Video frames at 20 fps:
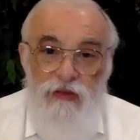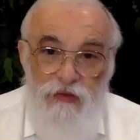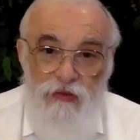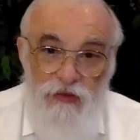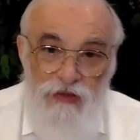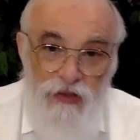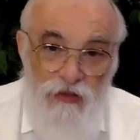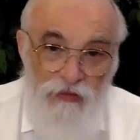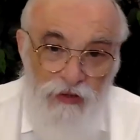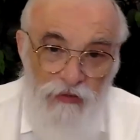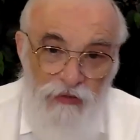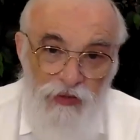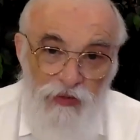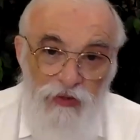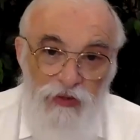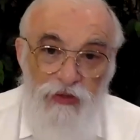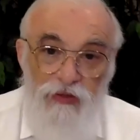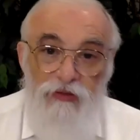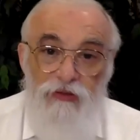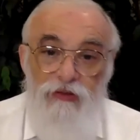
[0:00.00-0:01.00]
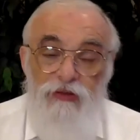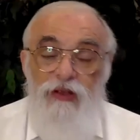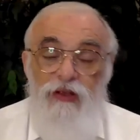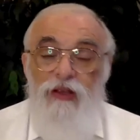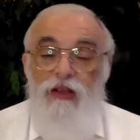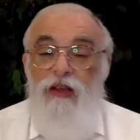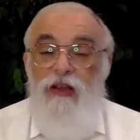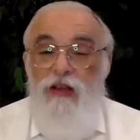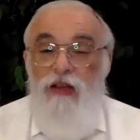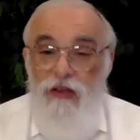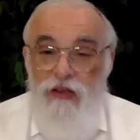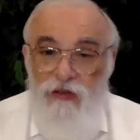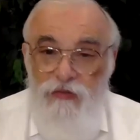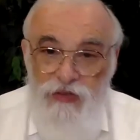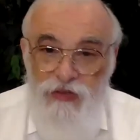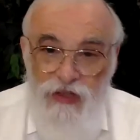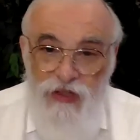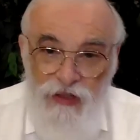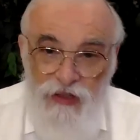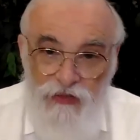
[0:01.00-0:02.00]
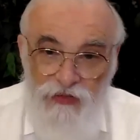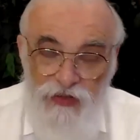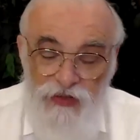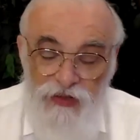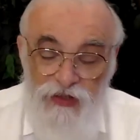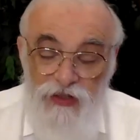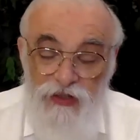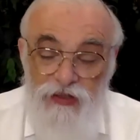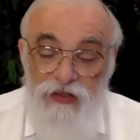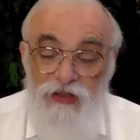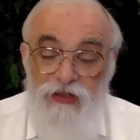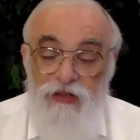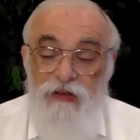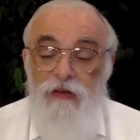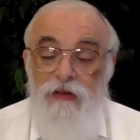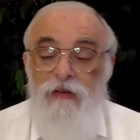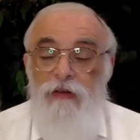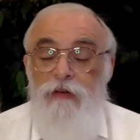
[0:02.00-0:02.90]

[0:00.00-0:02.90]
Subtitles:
or sometimes we do. Saying that facetiously,